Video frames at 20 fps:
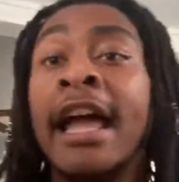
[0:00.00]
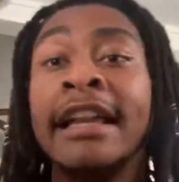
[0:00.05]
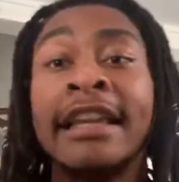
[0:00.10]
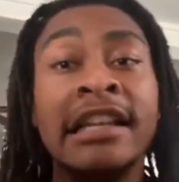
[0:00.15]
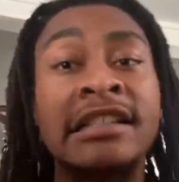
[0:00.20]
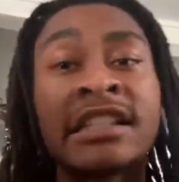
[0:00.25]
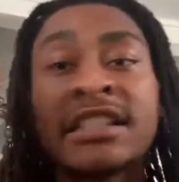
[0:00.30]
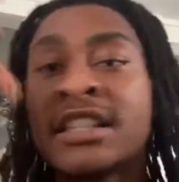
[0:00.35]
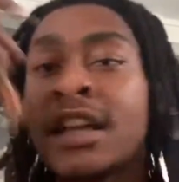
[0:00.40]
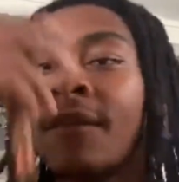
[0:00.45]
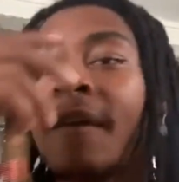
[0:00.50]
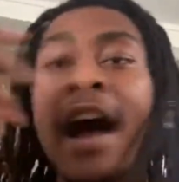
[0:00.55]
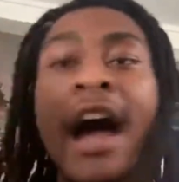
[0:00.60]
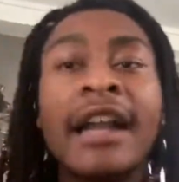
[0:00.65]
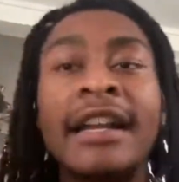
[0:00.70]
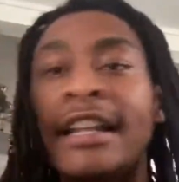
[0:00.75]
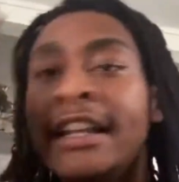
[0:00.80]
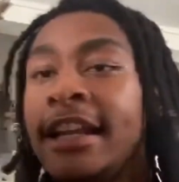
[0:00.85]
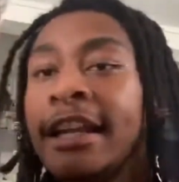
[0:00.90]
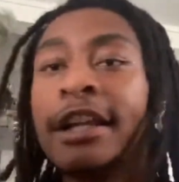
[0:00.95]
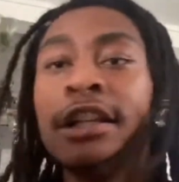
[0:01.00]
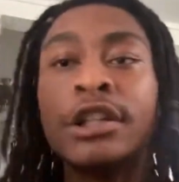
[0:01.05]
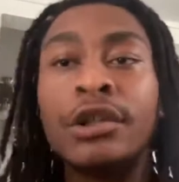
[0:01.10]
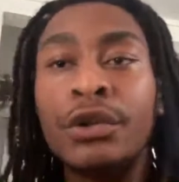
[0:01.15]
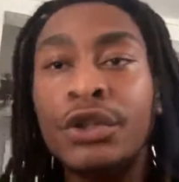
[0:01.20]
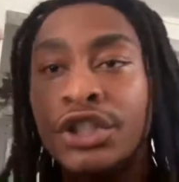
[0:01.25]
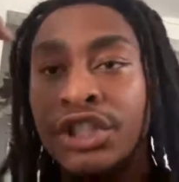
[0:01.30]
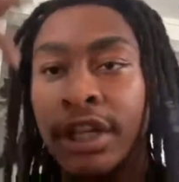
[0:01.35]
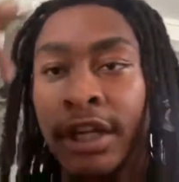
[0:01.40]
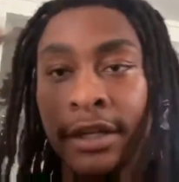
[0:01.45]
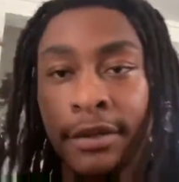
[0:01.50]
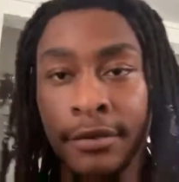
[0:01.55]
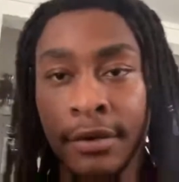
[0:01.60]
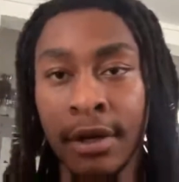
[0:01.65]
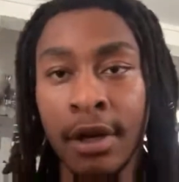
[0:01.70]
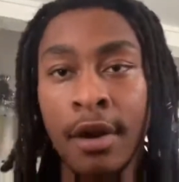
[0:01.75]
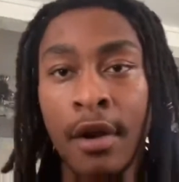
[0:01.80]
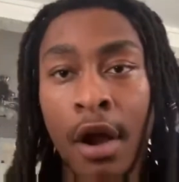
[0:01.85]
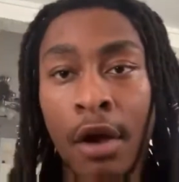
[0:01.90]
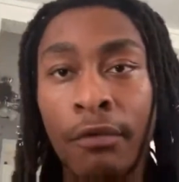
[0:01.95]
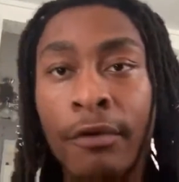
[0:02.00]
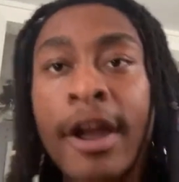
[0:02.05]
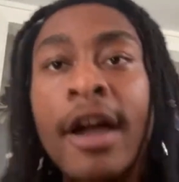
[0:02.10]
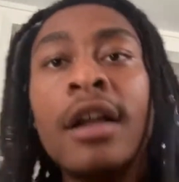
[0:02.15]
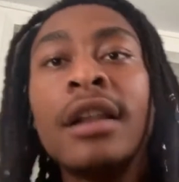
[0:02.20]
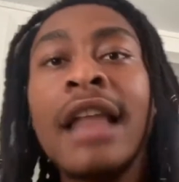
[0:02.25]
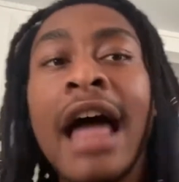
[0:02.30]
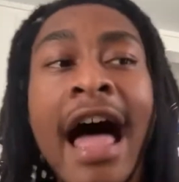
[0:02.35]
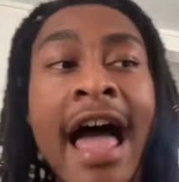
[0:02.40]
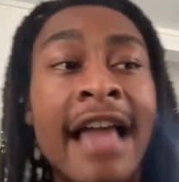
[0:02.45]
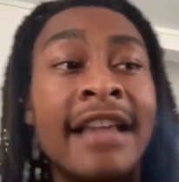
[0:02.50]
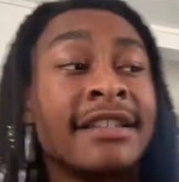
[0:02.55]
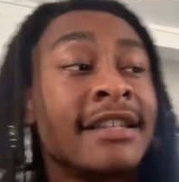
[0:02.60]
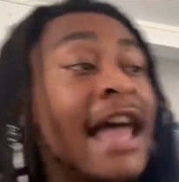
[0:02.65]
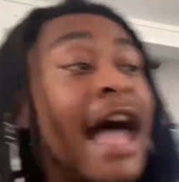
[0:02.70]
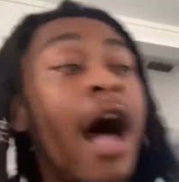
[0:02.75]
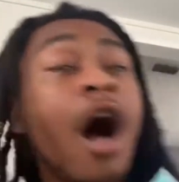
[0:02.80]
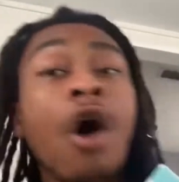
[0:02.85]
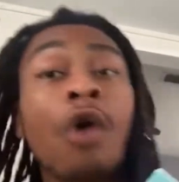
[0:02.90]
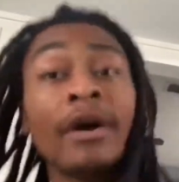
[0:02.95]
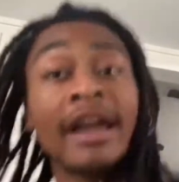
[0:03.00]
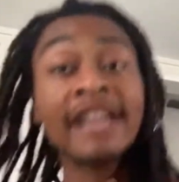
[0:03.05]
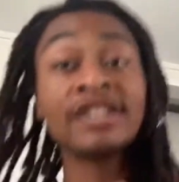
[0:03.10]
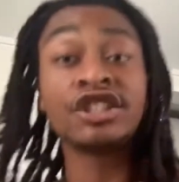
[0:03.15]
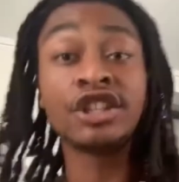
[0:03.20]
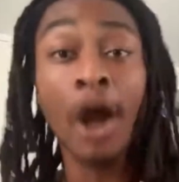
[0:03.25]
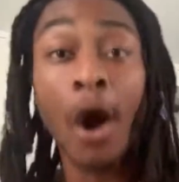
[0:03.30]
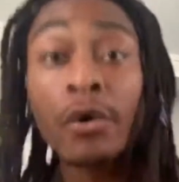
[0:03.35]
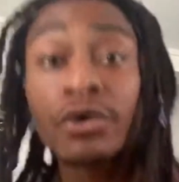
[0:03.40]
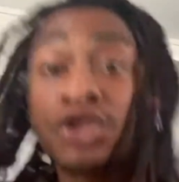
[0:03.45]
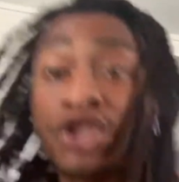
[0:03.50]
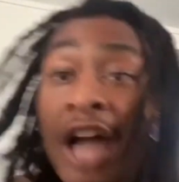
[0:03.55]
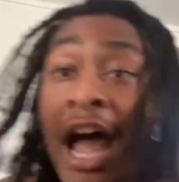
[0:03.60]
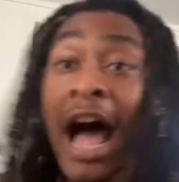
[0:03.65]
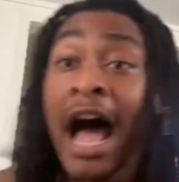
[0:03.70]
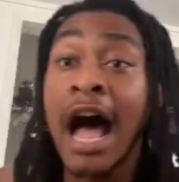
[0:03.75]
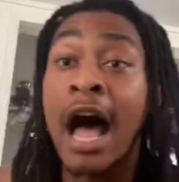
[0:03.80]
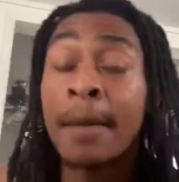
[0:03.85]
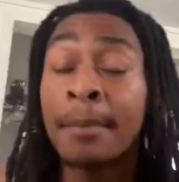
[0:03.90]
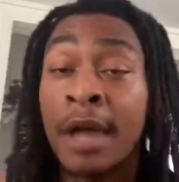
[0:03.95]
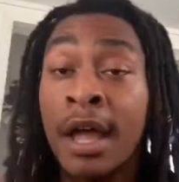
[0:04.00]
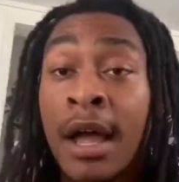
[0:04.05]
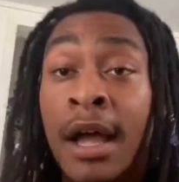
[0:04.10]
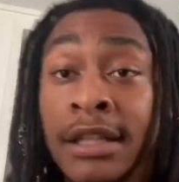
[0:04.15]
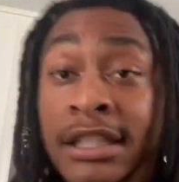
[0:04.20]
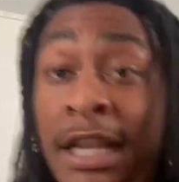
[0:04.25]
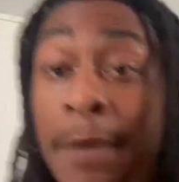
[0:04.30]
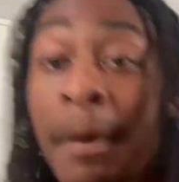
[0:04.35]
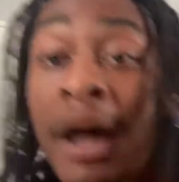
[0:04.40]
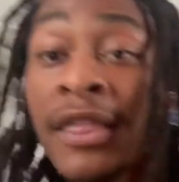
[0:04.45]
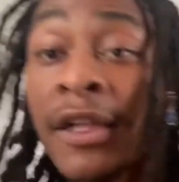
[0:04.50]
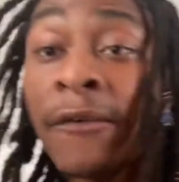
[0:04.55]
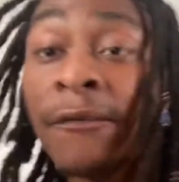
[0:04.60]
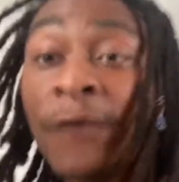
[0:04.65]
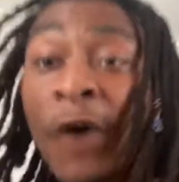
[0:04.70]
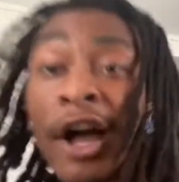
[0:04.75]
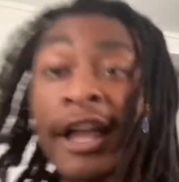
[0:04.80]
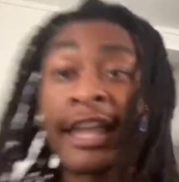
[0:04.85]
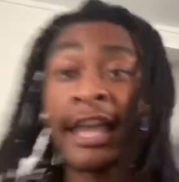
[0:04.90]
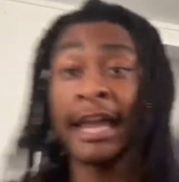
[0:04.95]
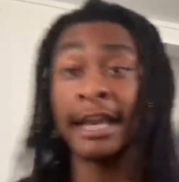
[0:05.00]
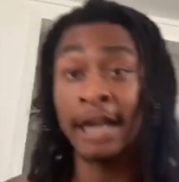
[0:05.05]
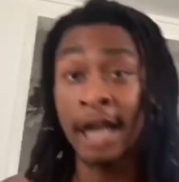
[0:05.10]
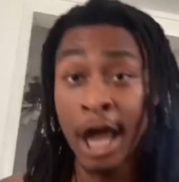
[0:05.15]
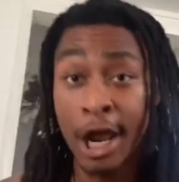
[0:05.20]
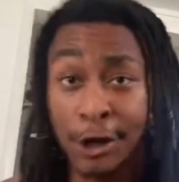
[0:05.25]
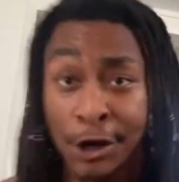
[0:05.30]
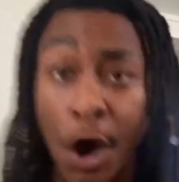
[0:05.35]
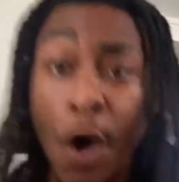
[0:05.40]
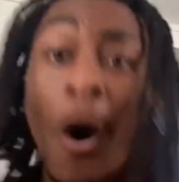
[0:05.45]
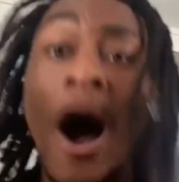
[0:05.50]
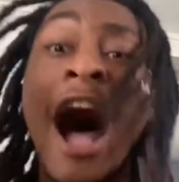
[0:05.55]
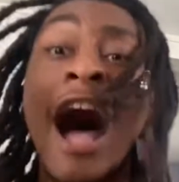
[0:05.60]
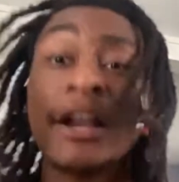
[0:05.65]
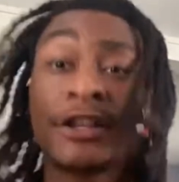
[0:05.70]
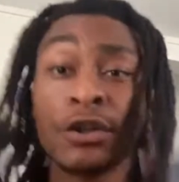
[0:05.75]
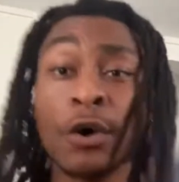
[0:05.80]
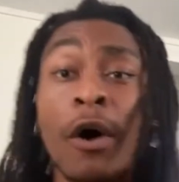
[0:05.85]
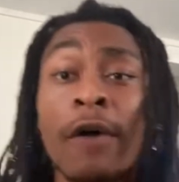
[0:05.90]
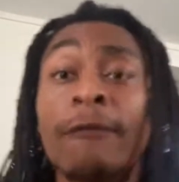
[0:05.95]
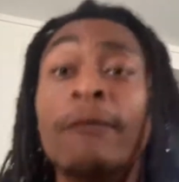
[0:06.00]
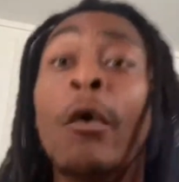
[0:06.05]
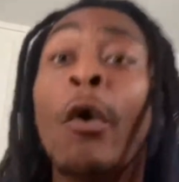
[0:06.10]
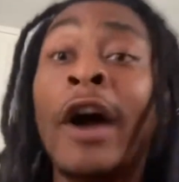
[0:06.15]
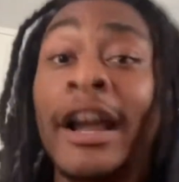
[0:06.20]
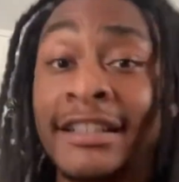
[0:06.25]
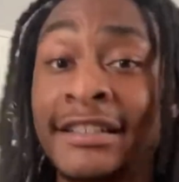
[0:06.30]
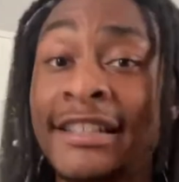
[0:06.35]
Get yourself out of the illusion. Realize now it's your job to motherfucking know how to avoid